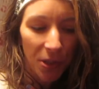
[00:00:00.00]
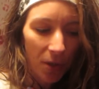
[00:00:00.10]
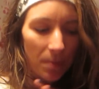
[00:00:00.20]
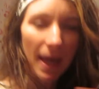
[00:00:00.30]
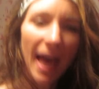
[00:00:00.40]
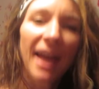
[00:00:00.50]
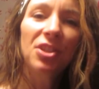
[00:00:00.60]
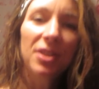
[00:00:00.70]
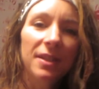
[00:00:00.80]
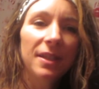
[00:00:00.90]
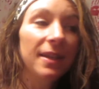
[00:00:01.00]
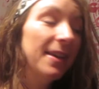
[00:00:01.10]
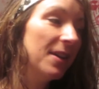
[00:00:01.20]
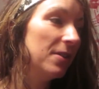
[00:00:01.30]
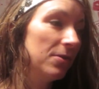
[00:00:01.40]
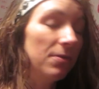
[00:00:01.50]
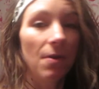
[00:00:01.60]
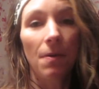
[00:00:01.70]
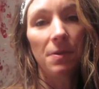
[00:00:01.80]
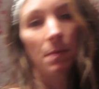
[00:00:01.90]
her passion. Who
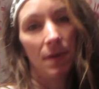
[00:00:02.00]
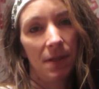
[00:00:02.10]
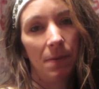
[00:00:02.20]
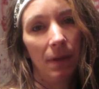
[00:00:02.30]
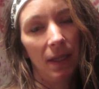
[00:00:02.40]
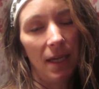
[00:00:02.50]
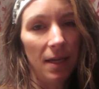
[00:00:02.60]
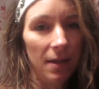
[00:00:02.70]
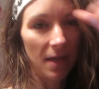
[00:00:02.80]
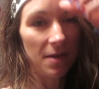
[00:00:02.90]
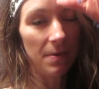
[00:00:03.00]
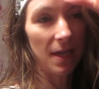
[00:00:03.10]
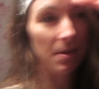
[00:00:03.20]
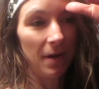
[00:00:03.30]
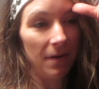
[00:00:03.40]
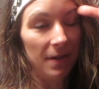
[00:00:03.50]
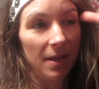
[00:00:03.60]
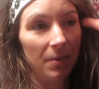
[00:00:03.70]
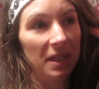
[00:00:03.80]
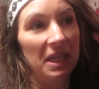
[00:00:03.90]
knows where this will lead? I know a lot of parents
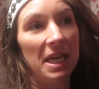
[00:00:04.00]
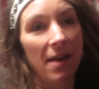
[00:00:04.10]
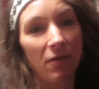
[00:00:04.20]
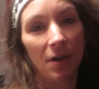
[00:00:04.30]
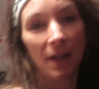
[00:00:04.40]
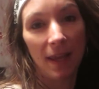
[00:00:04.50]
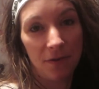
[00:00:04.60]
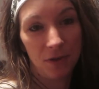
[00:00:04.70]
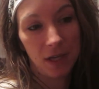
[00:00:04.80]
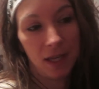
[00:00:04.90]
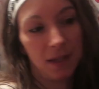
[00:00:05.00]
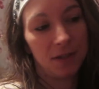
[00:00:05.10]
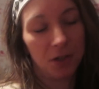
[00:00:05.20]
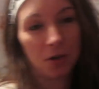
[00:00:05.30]
that would never allow their kids to